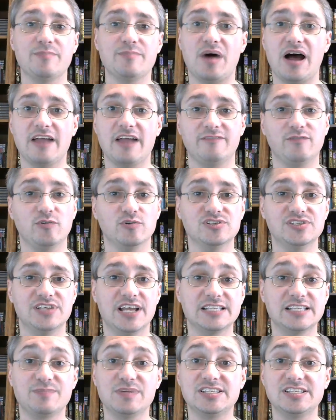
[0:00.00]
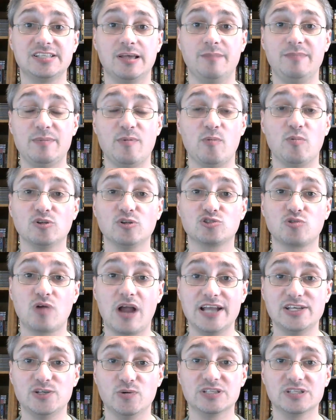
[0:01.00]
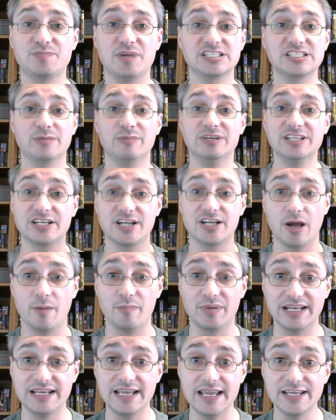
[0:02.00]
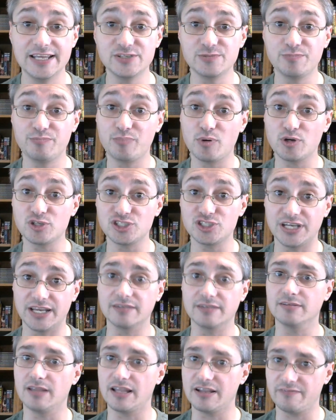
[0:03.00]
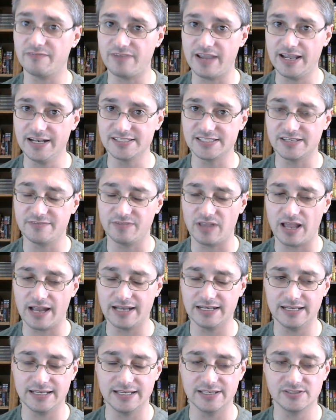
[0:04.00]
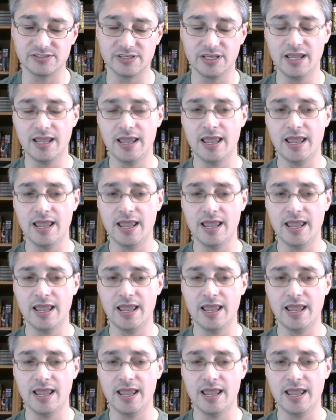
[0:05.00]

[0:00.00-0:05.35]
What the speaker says: buy full sets, but some people will try to, especially when the company is pushing it, like Fantasy Flight is.